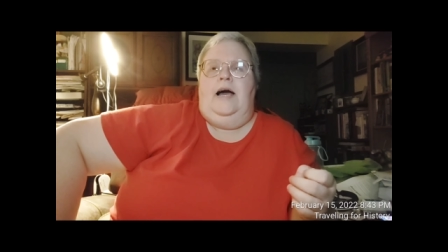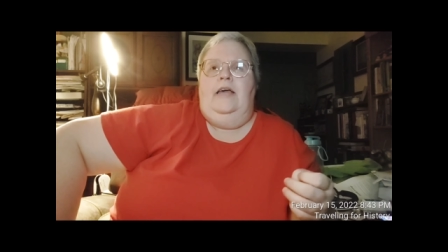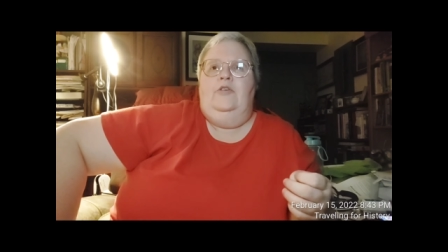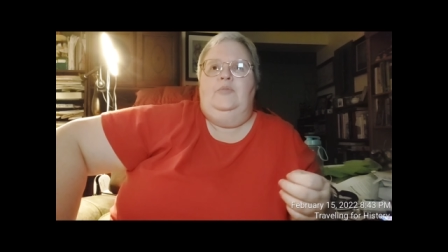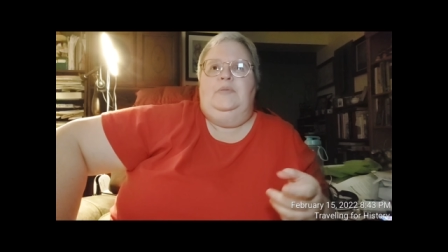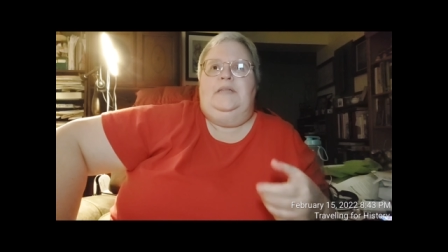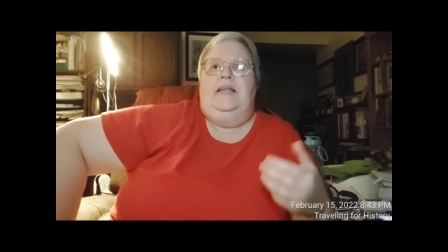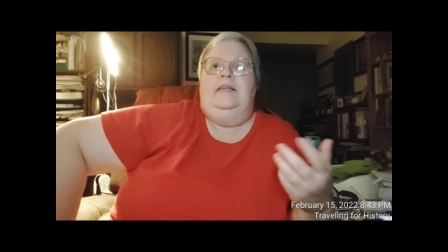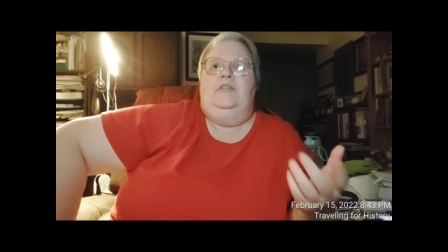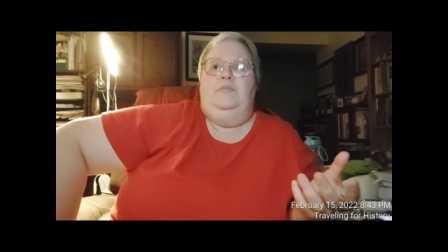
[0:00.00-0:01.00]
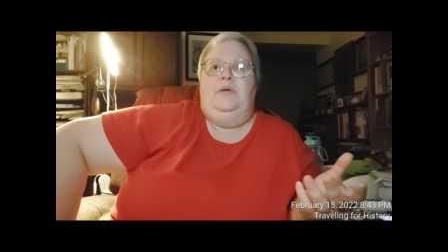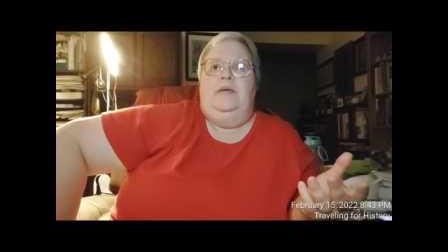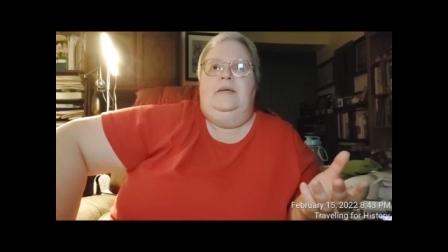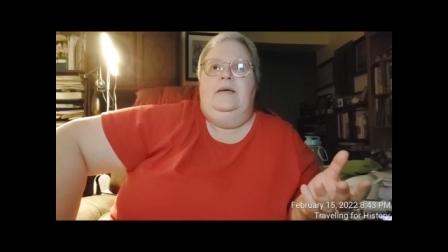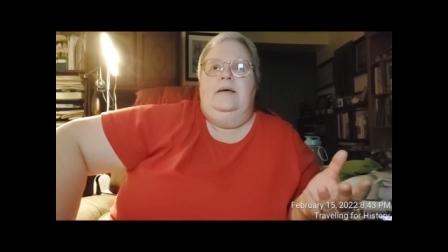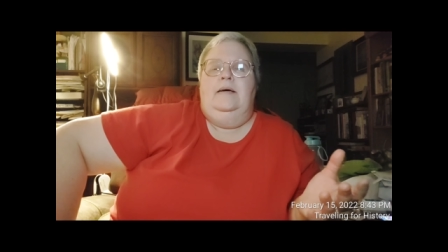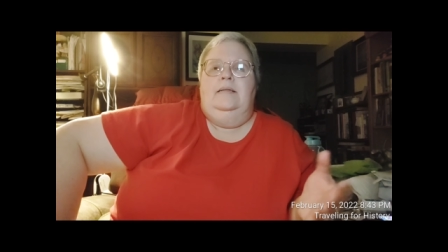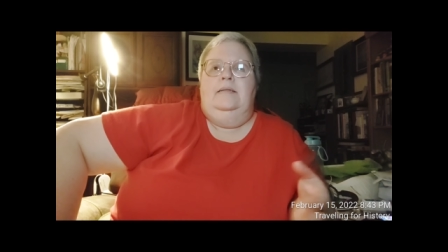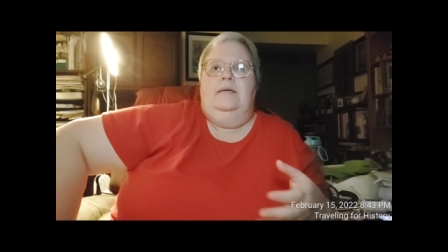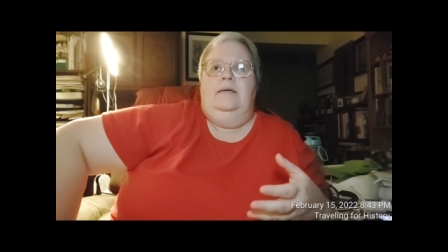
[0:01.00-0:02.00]
guy who was pretending to be
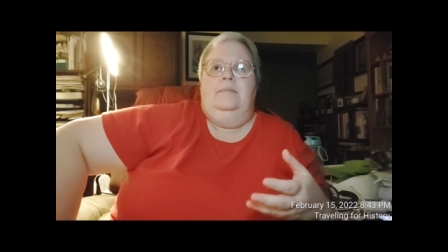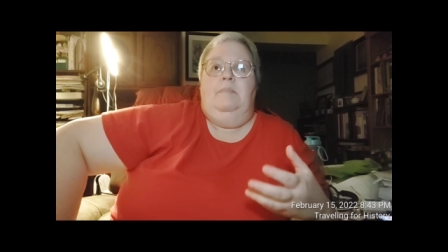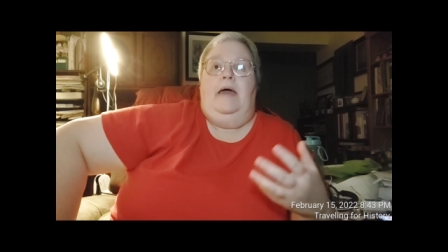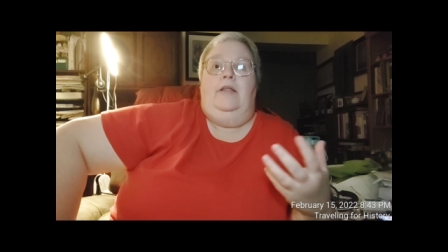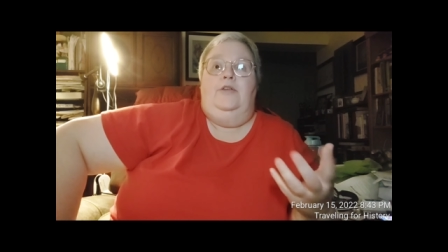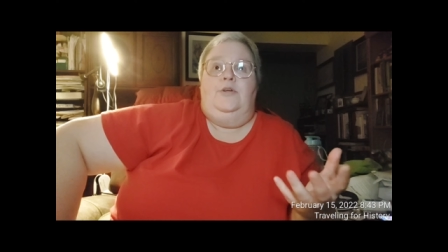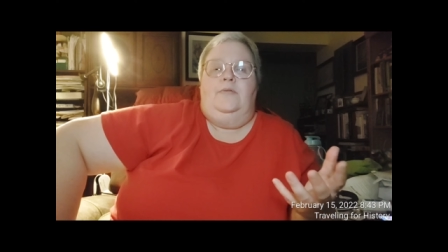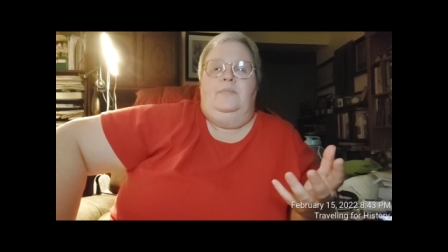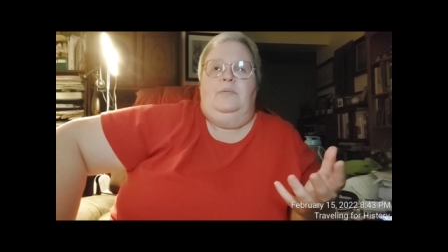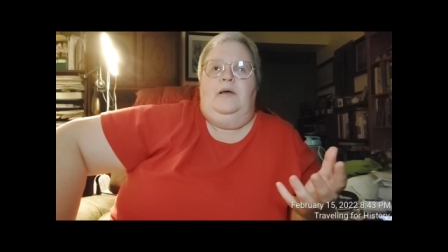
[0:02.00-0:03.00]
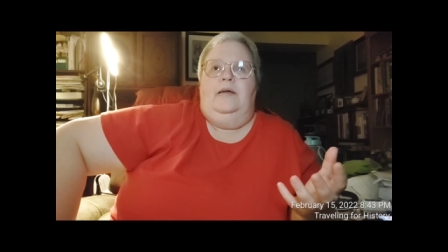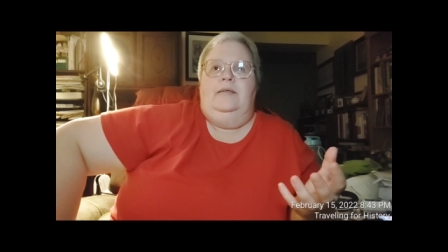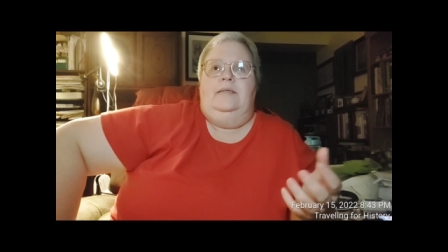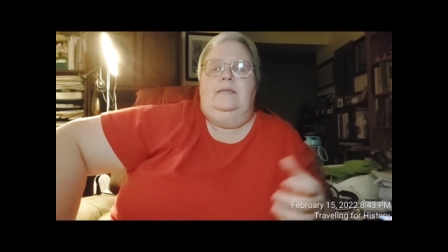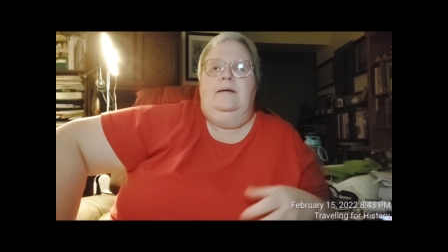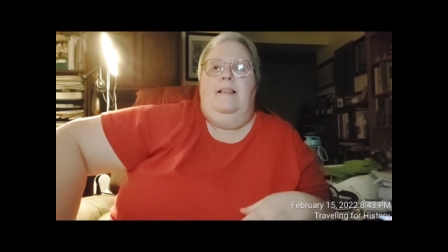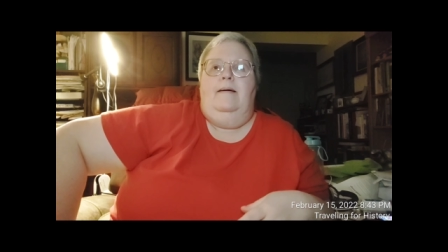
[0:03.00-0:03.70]
the manager of the place,